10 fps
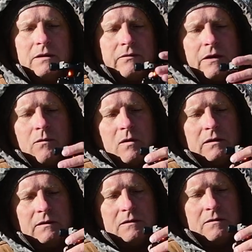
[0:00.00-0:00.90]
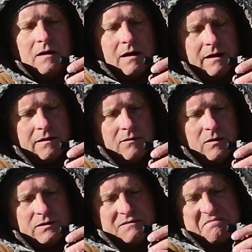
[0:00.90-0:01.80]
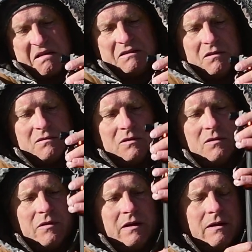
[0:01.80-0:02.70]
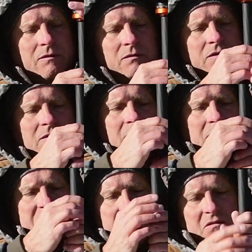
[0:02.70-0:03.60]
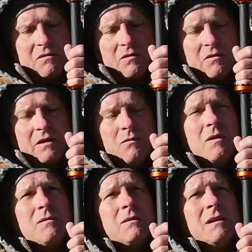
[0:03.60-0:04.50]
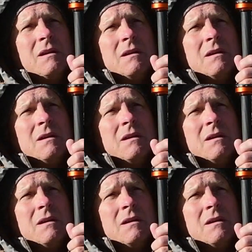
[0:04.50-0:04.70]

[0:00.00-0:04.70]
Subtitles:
If I want to go higher, which I don't know that I would do that, don't know that I won't,